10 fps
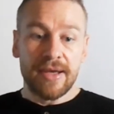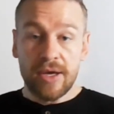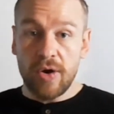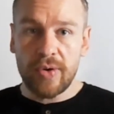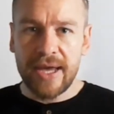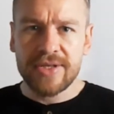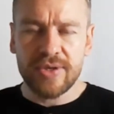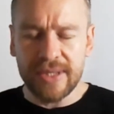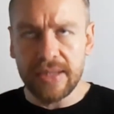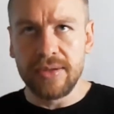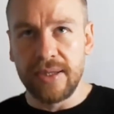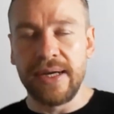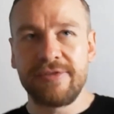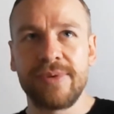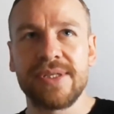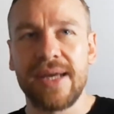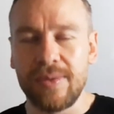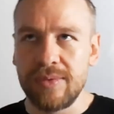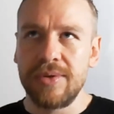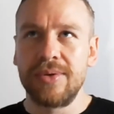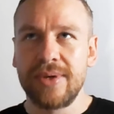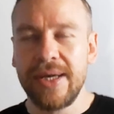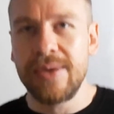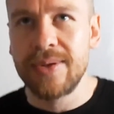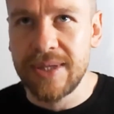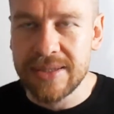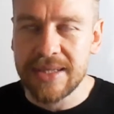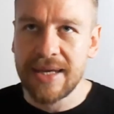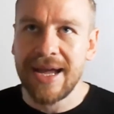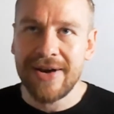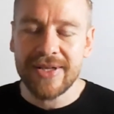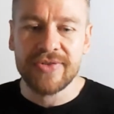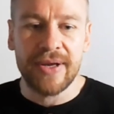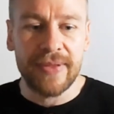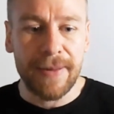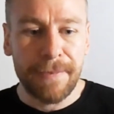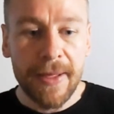Okay, so you're like, all right, everybody's like, well, okay, let's make our heads around that.